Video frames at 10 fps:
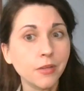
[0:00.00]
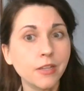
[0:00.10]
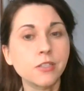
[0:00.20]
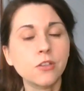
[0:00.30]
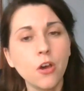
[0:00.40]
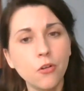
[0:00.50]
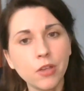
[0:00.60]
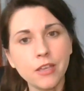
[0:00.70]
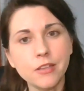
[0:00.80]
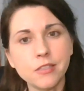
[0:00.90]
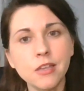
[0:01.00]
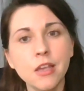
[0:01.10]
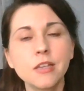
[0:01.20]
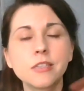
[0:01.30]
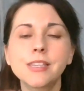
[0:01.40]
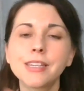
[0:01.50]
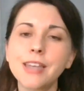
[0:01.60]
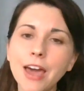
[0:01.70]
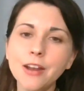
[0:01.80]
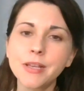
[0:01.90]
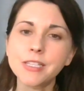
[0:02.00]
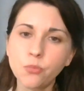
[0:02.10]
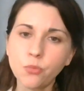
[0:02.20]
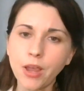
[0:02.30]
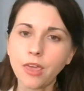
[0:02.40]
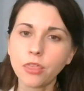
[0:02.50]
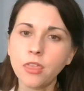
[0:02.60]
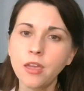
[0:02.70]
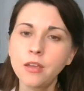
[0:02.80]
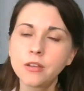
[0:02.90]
because Coke is synonymous with